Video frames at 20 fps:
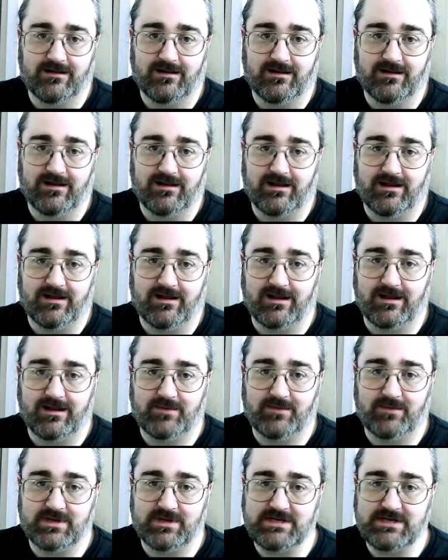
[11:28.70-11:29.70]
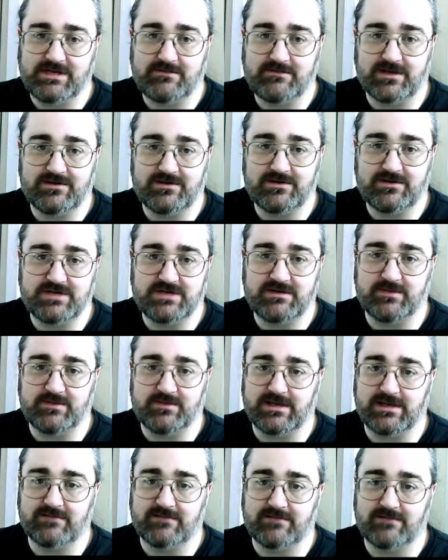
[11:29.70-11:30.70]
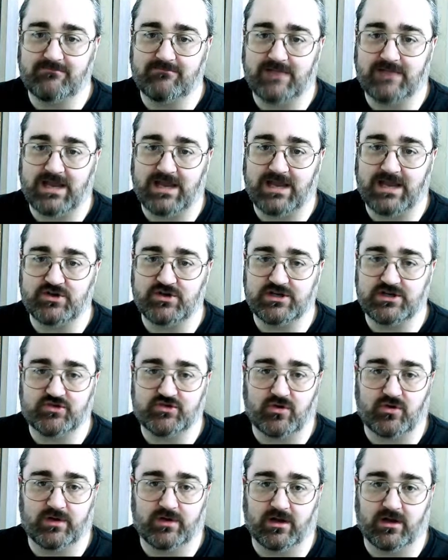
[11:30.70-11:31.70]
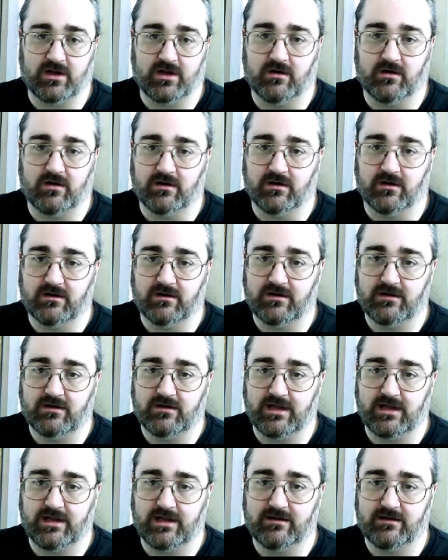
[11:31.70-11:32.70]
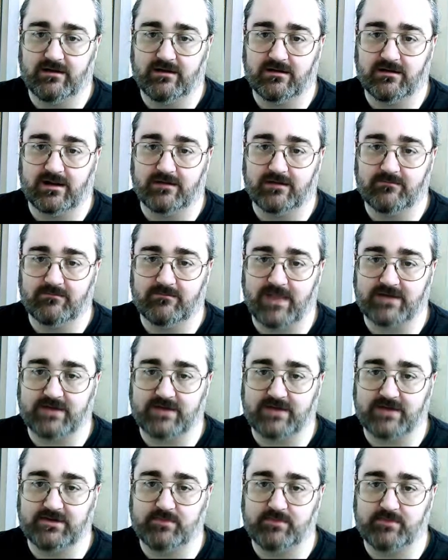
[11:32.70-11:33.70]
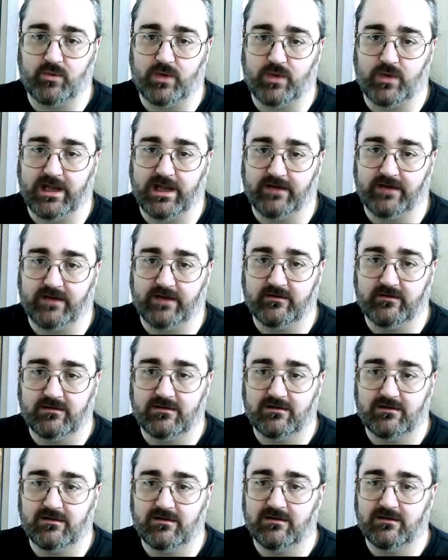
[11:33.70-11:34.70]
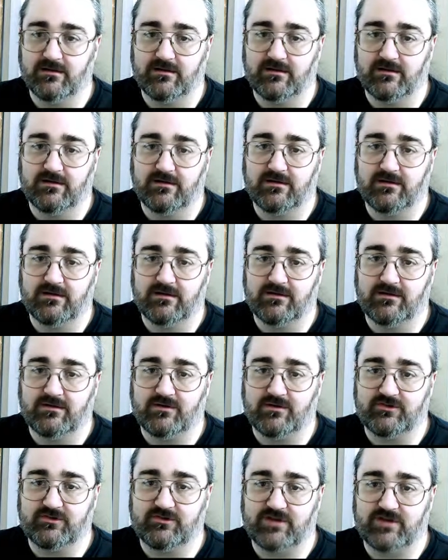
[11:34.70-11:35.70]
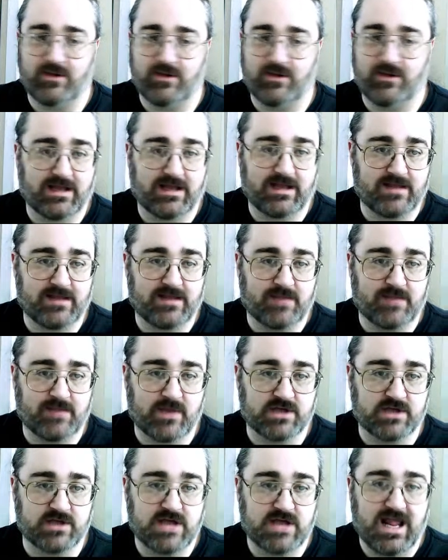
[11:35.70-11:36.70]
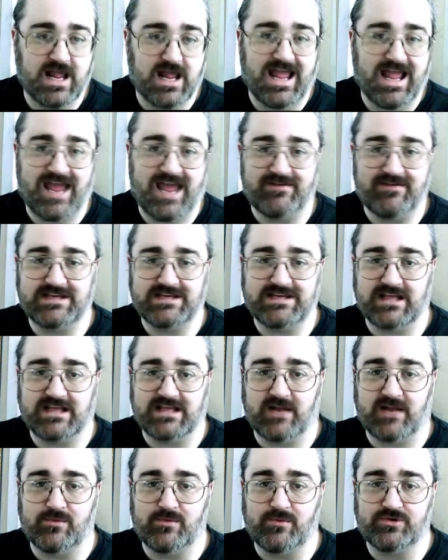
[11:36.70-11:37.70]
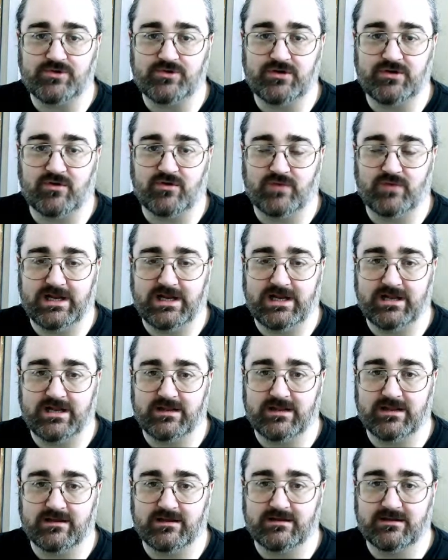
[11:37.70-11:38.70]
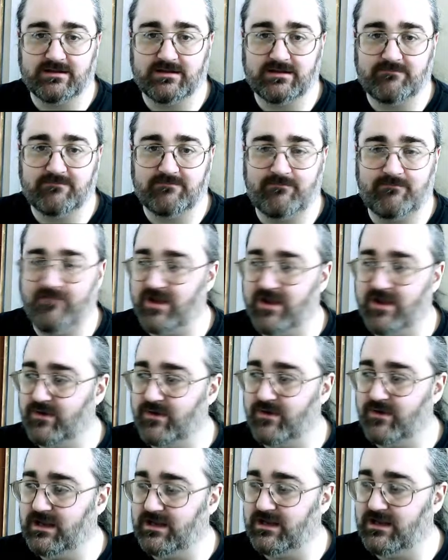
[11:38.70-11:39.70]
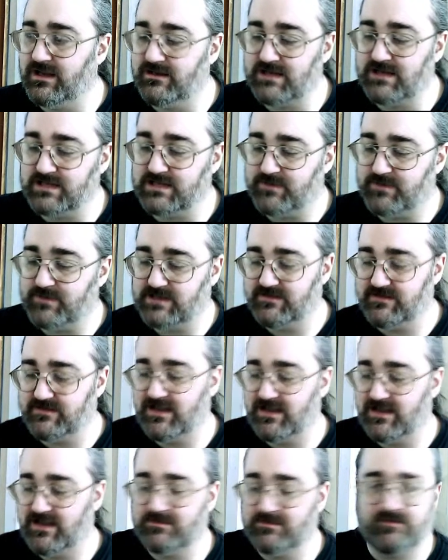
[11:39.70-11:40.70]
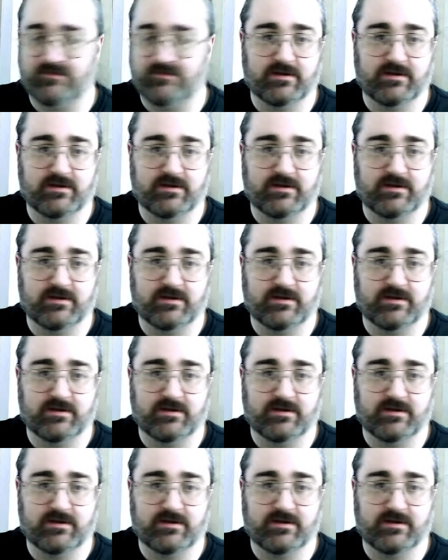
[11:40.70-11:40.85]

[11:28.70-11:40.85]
But I do seem to be casually strolling along at like Mach 6.18. Not slowing down that much. Having said that, I'm also not really hitting the very dense parts of the atmosphere.